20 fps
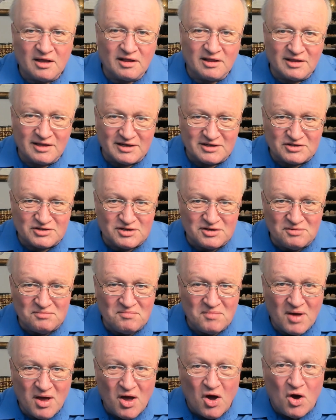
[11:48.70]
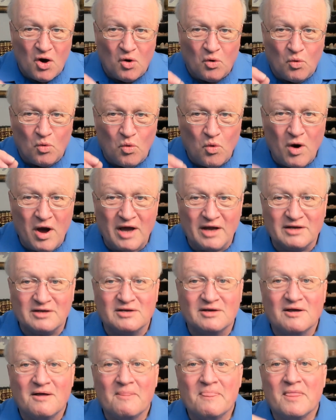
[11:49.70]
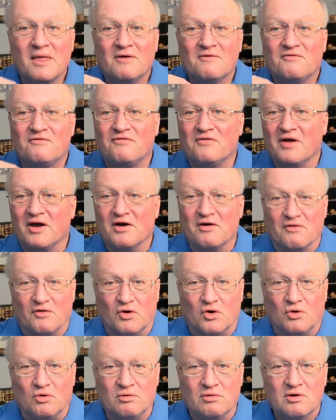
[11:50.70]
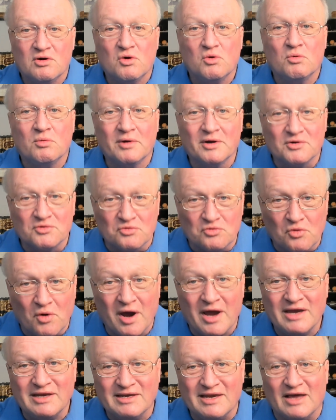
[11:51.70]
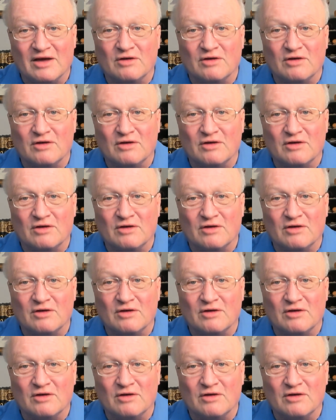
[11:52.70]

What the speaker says: listen, what pharaoh would write